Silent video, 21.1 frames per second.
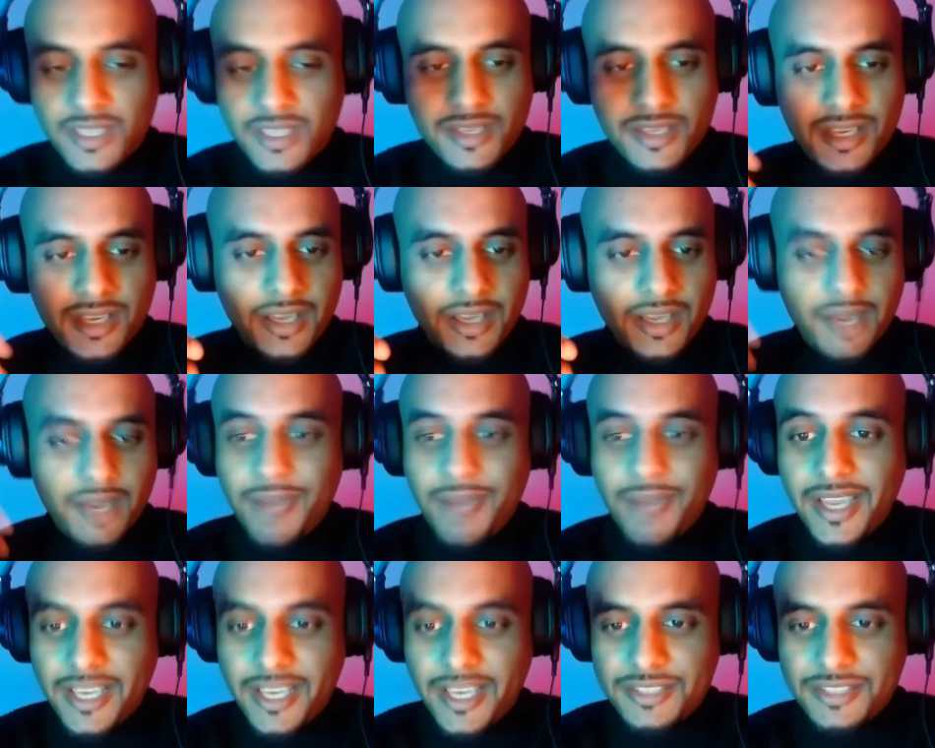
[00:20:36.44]
My
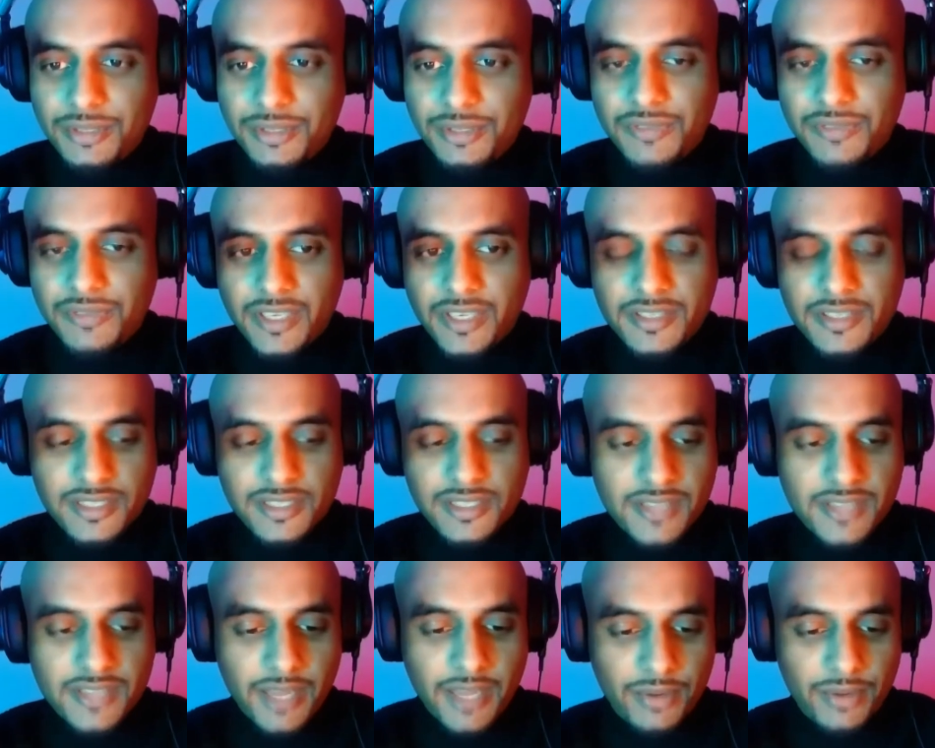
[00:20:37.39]
high school, for instance,
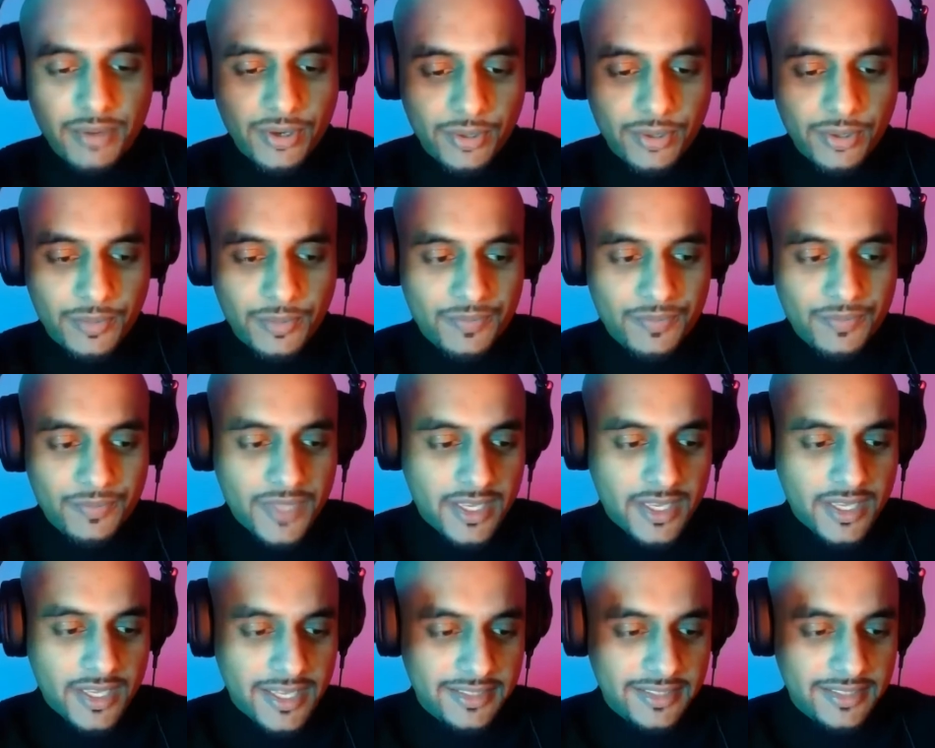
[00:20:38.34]
Lamoureux,
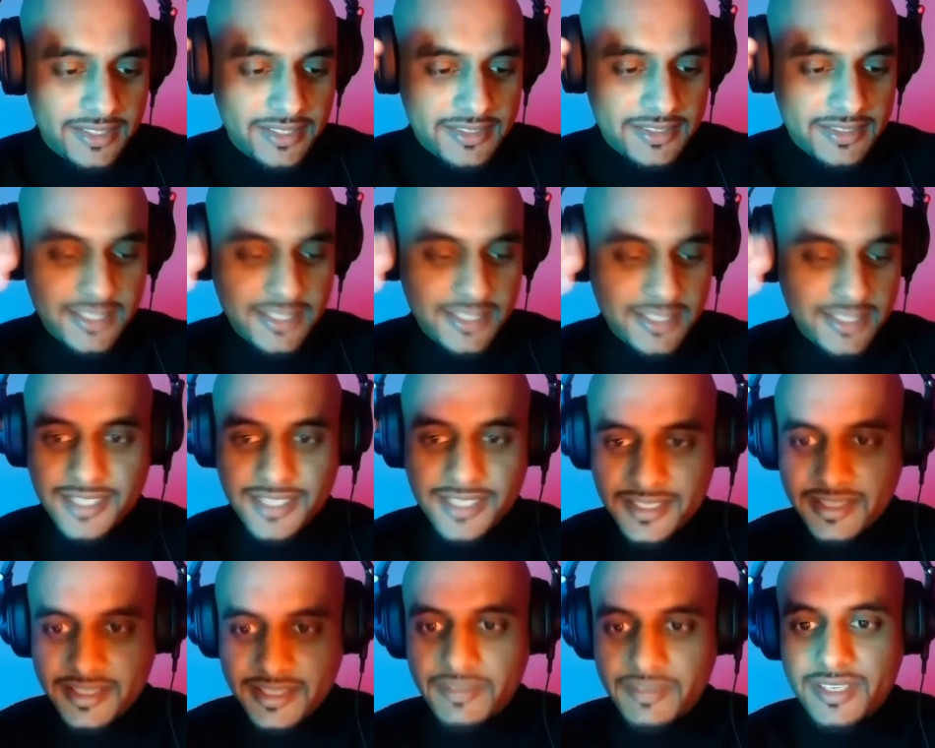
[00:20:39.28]
in the 60s,
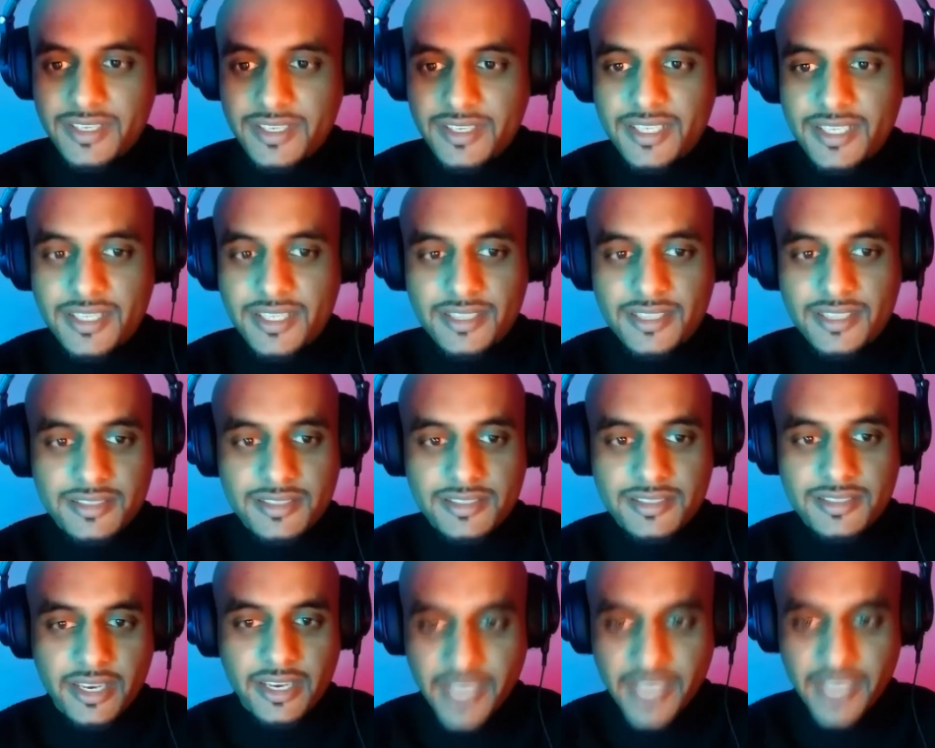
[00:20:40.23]
70s,
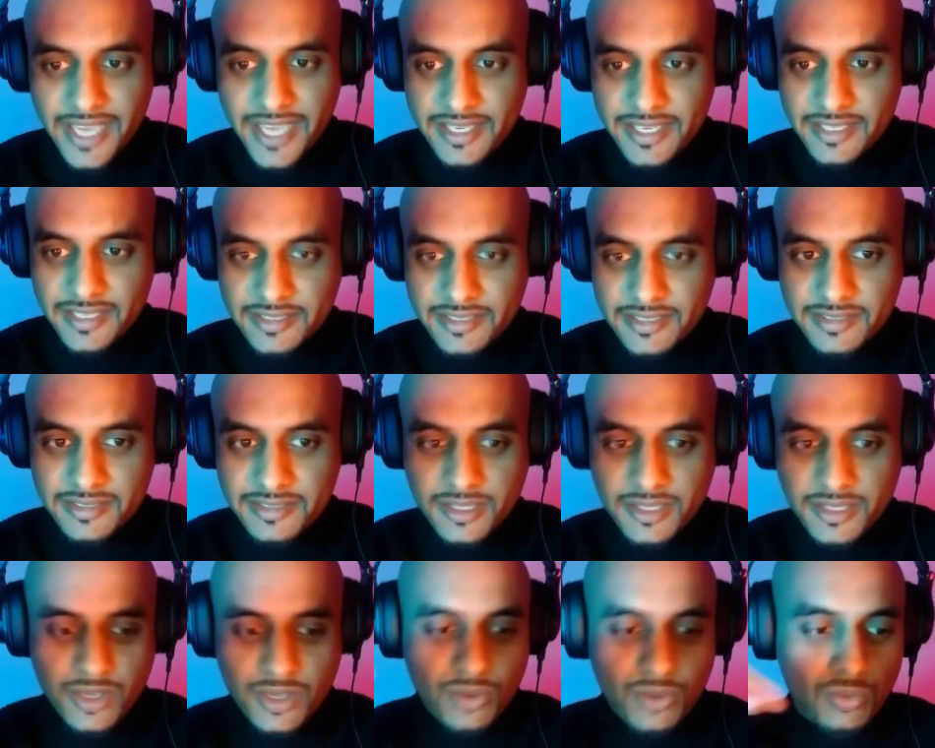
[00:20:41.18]
and 80s
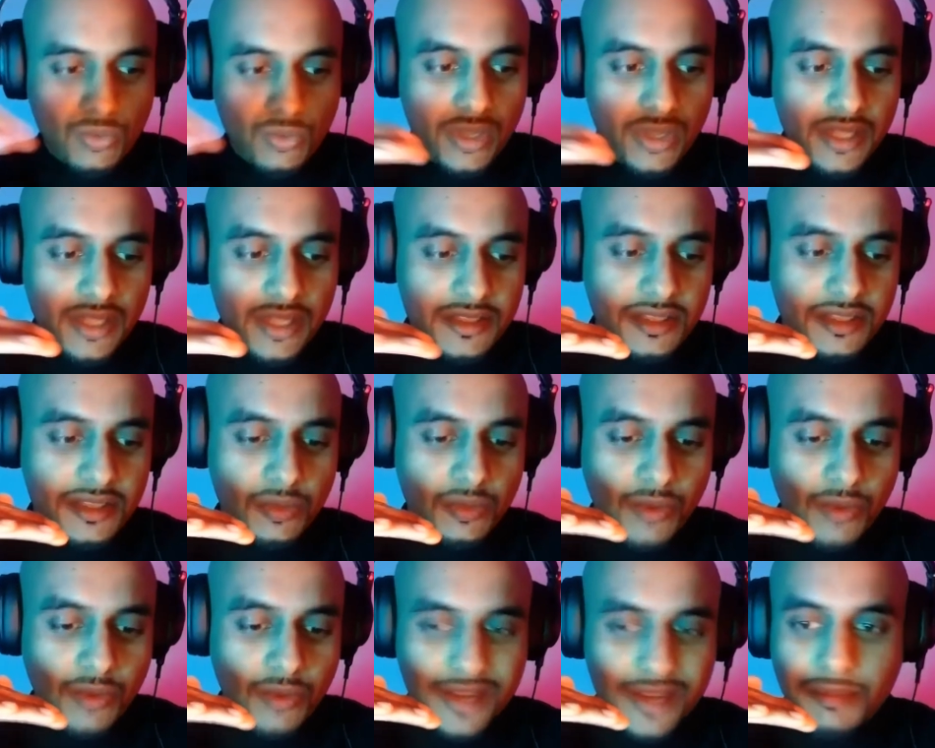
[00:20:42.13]
was
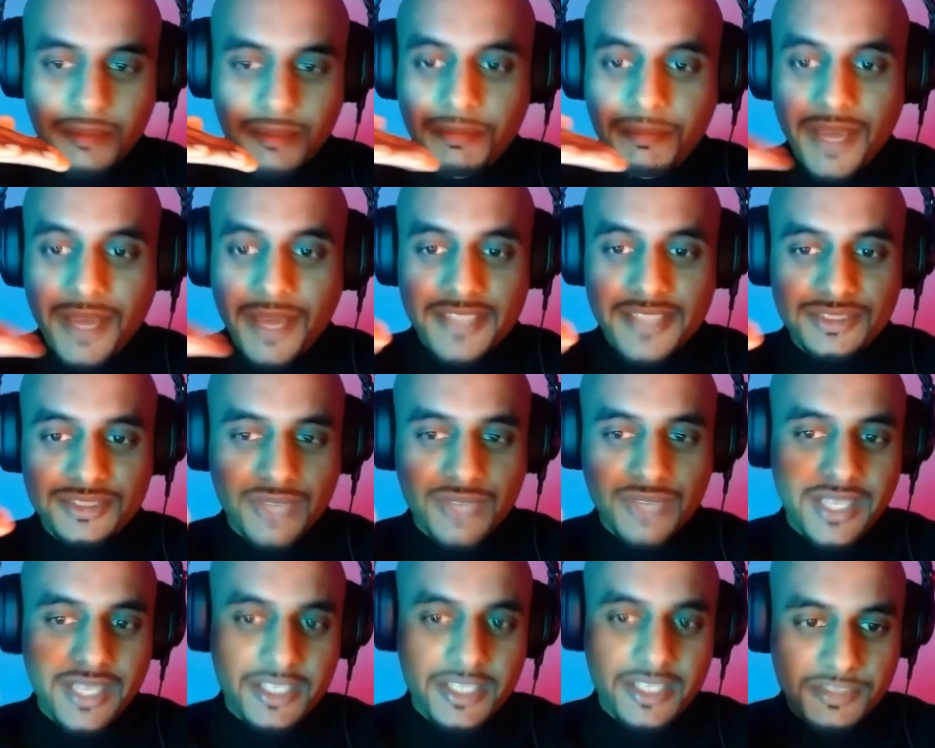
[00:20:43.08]
one of the best
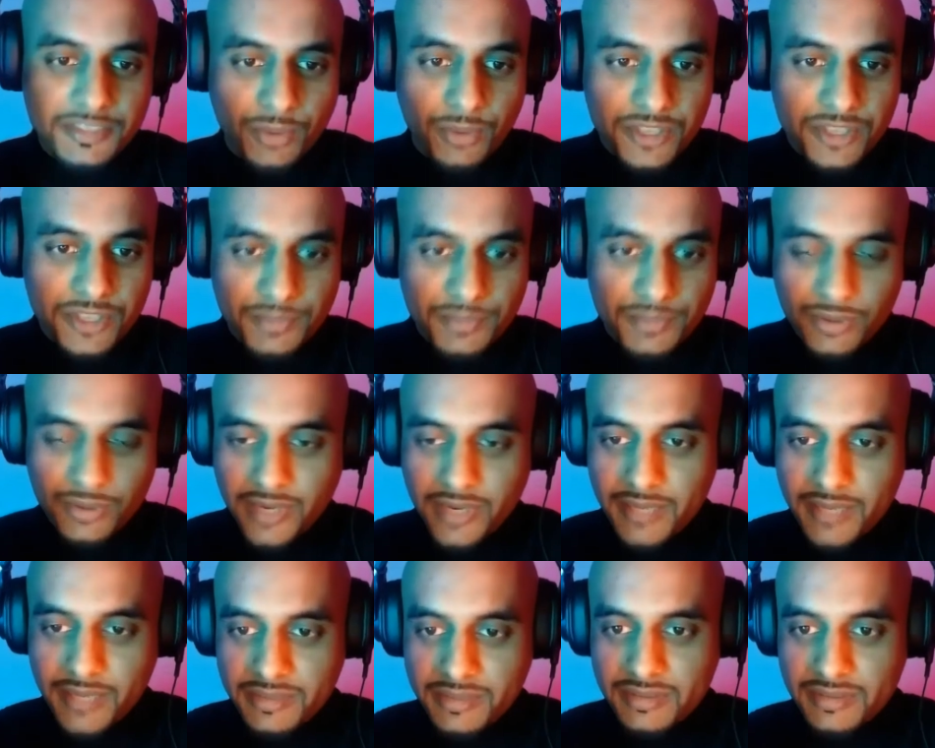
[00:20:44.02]
rated sports
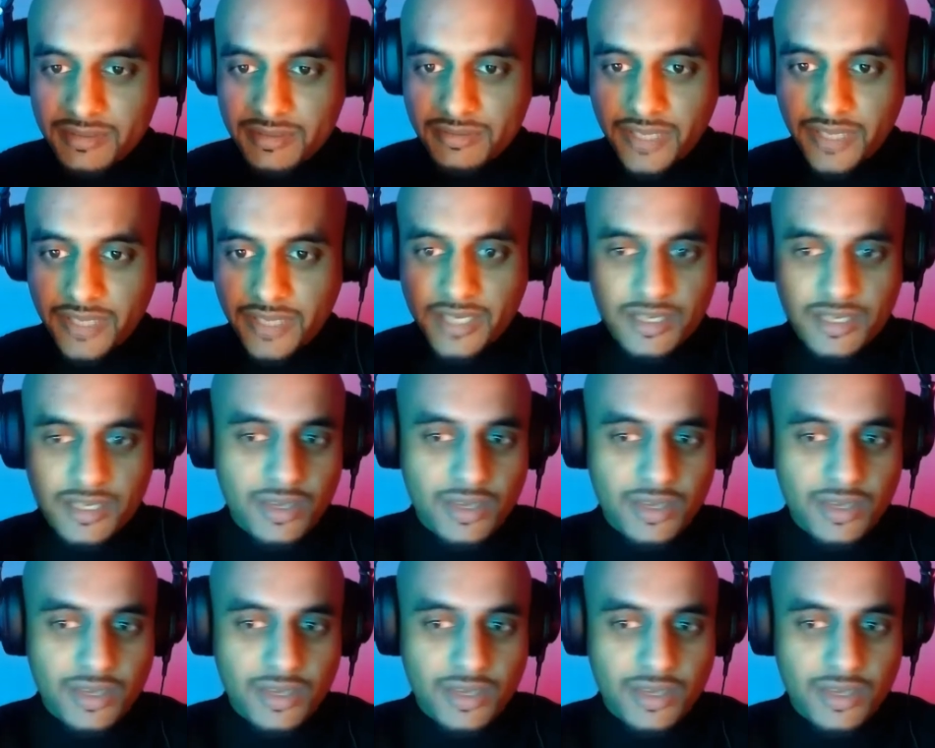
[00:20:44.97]
programs, right?